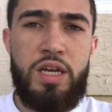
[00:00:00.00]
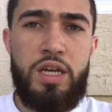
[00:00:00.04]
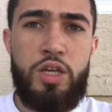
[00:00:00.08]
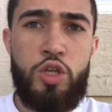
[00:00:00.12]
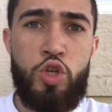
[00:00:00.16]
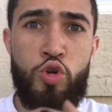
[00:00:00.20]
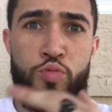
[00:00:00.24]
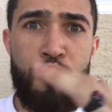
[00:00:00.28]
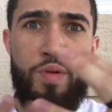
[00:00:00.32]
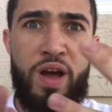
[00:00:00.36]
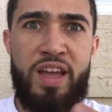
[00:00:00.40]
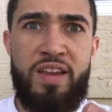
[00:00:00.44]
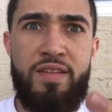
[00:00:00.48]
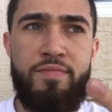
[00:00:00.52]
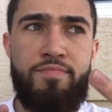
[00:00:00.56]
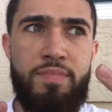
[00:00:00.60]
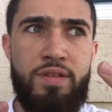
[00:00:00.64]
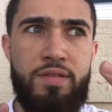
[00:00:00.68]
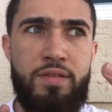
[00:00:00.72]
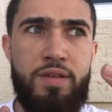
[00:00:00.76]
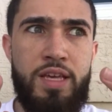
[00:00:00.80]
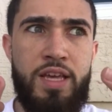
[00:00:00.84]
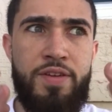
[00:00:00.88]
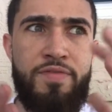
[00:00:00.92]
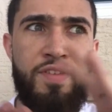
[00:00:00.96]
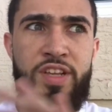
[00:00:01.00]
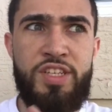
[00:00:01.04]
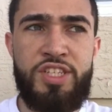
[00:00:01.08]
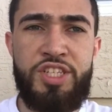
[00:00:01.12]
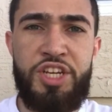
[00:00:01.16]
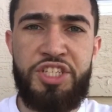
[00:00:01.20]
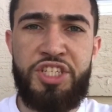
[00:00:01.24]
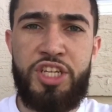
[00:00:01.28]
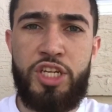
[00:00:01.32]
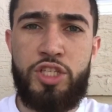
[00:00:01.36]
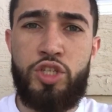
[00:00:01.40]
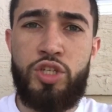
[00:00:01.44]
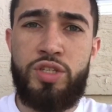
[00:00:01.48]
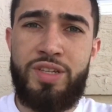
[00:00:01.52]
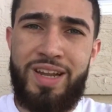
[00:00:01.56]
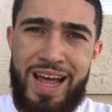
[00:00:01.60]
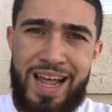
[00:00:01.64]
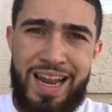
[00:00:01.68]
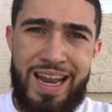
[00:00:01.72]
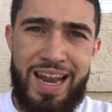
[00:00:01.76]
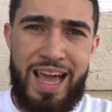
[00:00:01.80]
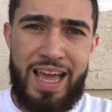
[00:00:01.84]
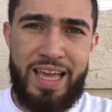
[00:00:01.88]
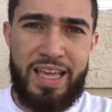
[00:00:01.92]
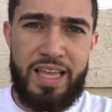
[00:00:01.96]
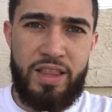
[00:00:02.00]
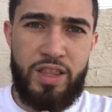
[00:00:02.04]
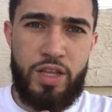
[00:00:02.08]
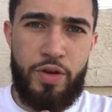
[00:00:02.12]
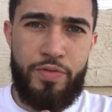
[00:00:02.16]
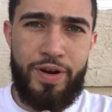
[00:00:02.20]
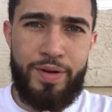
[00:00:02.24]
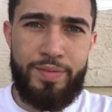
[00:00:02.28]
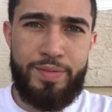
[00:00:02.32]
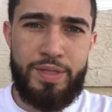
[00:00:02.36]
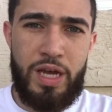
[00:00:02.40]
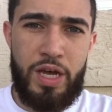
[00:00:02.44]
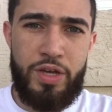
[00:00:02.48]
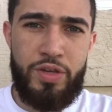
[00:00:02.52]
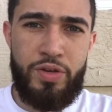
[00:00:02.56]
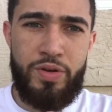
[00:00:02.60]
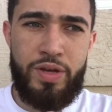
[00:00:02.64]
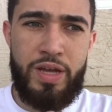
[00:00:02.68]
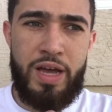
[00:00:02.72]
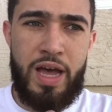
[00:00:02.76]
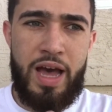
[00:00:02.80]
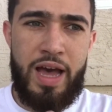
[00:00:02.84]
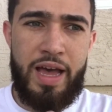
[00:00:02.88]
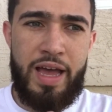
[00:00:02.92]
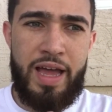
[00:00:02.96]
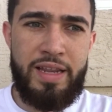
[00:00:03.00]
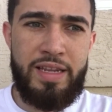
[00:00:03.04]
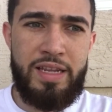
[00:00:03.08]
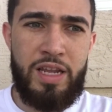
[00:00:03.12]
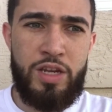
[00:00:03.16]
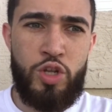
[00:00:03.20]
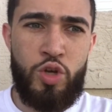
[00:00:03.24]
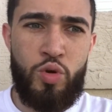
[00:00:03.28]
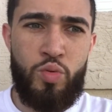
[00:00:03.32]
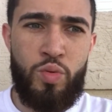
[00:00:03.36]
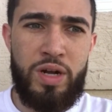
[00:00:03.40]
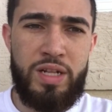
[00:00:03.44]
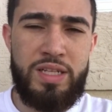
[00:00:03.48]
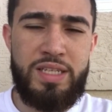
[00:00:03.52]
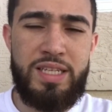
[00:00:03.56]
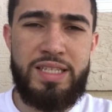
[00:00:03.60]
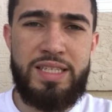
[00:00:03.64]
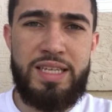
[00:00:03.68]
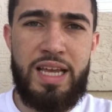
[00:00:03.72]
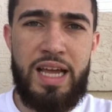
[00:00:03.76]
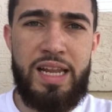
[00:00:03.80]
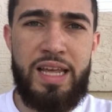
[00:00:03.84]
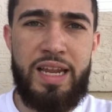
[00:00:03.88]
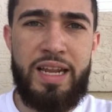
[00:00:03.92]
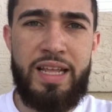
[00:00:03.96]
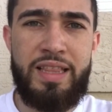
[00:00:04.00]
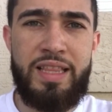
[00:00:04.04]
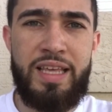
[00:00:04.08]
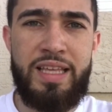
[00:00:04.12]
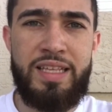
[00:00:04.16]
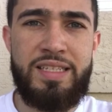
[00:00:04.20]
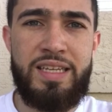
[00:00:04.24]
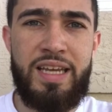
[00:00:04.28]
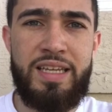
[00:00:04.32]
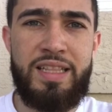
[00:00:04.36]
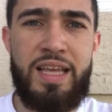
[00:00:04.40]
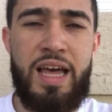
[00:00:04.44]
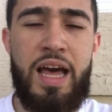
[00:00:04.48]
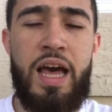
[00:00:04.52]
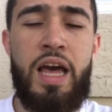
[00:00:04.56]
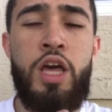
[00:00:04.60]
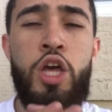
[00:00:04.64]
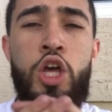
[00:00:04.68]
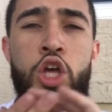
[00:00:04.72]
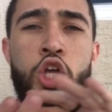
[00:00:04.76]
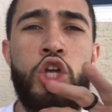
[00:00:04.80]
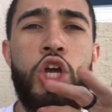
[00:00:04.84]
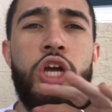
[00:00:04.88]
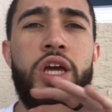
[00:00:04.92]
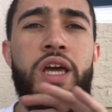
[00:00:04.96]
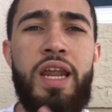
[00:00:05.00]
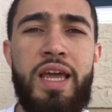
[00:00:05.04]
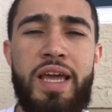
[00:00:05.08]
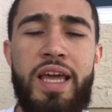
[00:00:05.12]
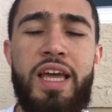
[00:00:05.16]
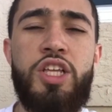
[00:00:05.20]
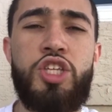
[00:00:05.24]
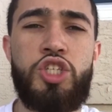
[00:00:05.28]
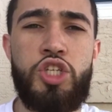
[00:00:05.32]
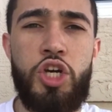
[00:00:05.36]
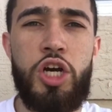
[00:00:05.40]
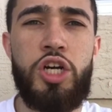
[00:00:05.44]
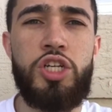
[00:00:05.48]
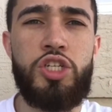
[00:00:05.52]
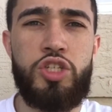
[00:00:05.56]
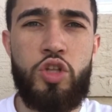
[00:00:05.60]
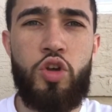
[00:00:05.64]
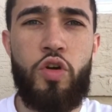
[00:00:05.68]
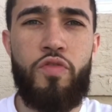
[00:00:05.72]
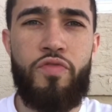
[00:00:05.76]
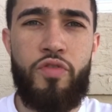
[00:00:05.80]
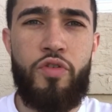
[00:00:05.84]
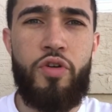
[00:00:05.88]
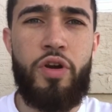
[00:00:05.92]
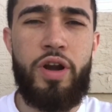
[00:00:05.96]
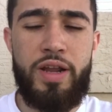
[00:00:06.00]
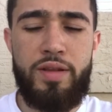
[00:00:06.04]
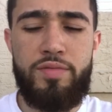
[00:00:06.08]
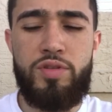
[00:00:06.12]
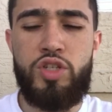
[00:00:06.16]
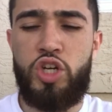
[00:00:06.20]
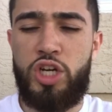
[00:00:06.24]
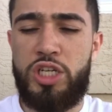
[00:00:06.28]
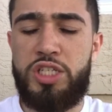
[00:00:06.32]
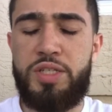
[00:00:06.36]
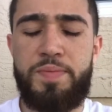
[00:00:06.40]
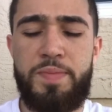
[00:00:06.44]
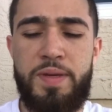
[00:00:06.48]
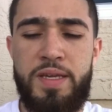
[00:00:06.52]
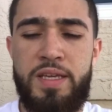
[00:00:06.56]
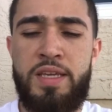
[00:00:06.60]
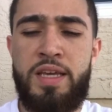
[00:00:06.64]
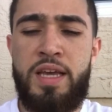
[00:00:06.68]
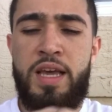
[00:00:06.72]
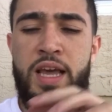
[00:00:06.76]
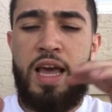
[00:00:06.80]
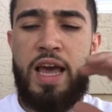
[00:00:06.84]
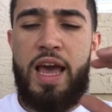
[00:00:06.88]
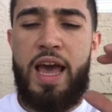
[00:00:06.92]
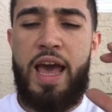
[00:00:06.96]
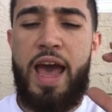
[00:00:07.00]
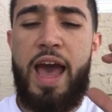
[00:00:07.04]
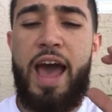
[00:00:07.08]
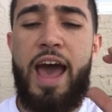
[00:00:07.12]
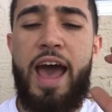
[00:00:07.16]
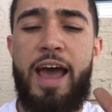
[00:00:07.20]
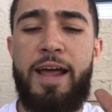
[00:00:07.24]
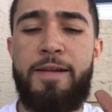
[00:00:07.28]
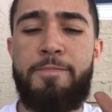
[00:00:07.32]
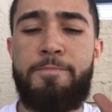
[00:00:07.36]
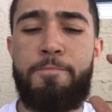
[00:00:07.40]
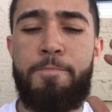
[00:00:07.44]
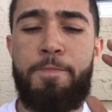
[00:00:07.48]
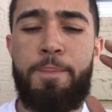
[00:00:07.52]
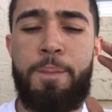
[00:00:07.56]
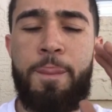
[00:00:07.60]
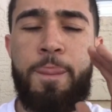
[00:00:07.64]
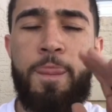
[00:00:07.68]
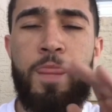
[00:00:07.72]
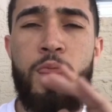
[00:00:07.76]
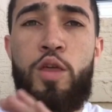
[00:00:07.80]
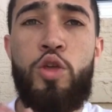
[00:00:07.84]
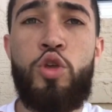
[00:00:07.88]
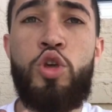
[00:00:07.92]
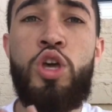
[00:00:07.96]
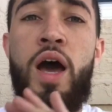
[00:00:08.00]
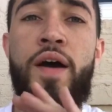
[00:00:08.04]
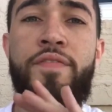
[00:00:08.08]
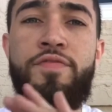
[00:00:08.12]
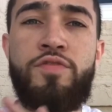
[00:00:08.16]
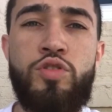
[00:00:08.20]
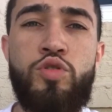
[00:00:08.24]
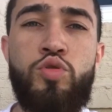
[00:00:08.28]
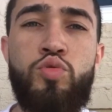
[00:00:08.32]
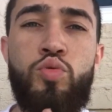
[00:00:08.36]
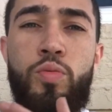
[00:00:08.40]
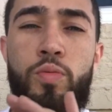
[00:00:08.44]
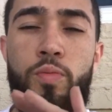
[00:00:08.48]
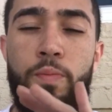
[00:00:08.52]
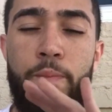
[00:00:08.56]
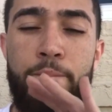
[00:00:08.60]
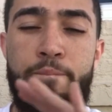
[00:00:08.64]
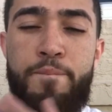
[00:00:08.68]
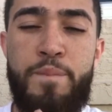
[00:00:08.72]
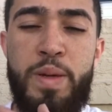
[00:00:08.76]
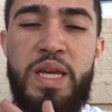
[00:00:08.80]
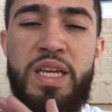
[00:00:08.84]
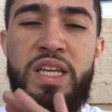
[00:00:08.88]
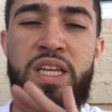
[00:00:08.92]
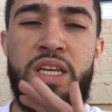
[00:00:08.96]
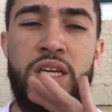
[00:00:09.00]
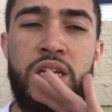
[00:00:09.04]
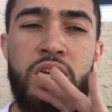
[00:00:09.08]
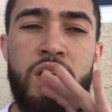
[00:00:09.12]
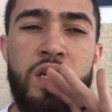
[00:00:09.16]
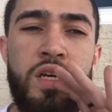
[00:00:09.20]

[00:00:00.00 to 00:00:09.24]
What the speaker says: you might even change it to not liking the reptile you got, and then you want to sell it and things like that. You're gonna get judged over it, trust me. And you have to be